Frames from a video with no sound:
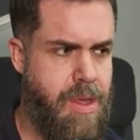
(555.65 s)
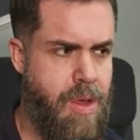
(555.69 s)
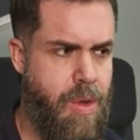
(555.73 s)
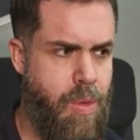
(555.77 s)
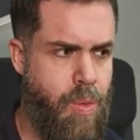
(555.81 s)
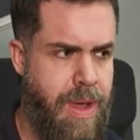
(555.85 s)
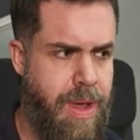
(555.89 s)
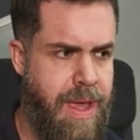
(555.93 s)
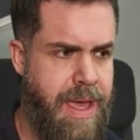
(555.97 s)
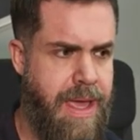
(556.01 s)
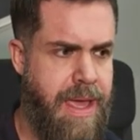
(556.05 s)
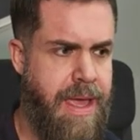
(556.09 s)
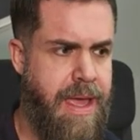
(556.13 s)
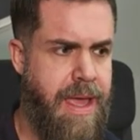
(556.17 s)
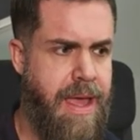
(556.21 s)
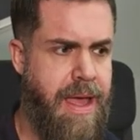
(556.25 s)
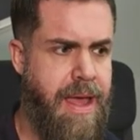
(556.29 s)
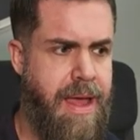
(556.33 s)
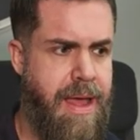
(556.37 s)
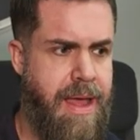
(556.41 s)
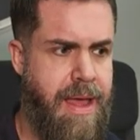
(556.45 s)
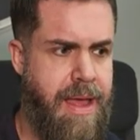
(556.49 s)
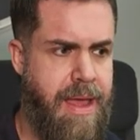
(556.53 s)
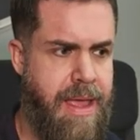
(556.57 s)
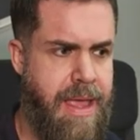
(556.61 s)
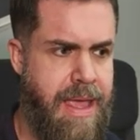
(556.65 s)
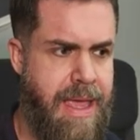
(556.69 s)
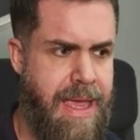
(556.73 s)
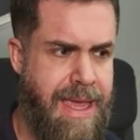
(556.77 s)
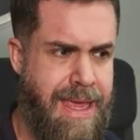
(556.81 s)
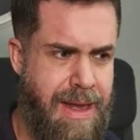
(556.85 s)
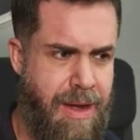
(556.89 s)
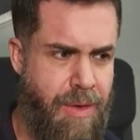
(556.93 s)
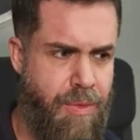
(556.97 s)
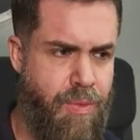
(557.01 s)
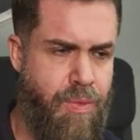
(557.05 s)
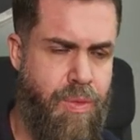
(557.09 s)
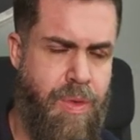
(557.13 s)
we're
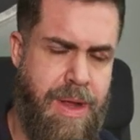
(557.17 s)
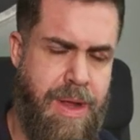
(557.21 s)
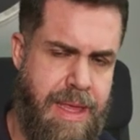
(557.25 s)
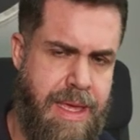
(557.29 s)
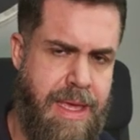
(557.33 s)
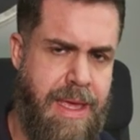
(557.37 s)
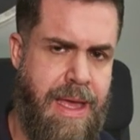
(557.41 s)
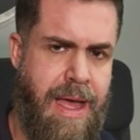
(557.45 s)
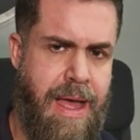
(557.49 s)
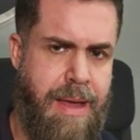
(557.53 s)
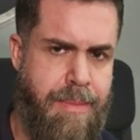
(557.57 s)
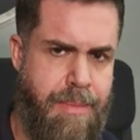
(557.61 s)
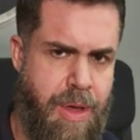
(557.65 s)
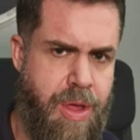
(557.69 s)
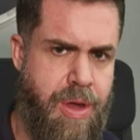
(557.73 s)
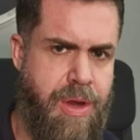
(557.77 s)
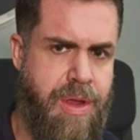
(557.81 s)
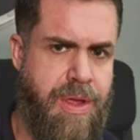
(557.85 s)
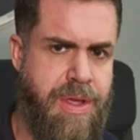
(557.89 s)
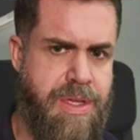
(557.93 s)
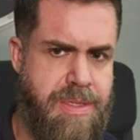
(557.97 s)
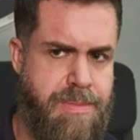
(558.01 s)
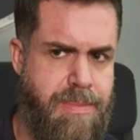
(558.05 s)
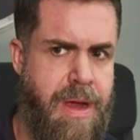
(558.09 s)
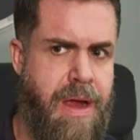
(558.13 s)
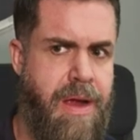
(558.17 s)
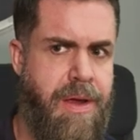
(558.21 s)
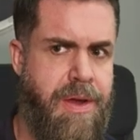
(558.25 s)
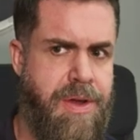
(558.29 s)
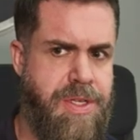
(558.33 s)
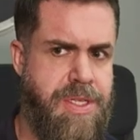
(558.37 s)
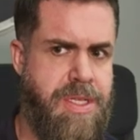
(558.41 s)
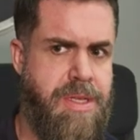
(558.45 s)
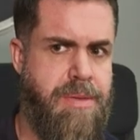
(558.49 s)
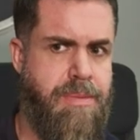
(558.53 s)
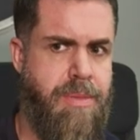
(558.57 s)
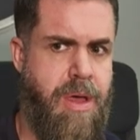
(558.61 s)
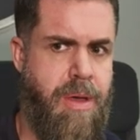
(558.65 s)
in a really harmonious marriage
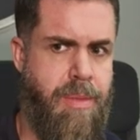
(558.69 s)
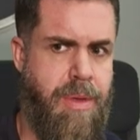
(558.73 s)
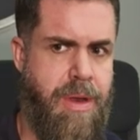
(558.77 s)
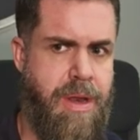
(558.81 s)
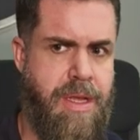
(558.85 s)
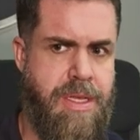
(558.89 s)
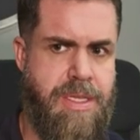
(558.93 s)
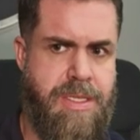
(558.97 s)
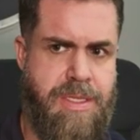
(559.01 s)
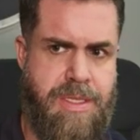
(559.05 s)
at the moment.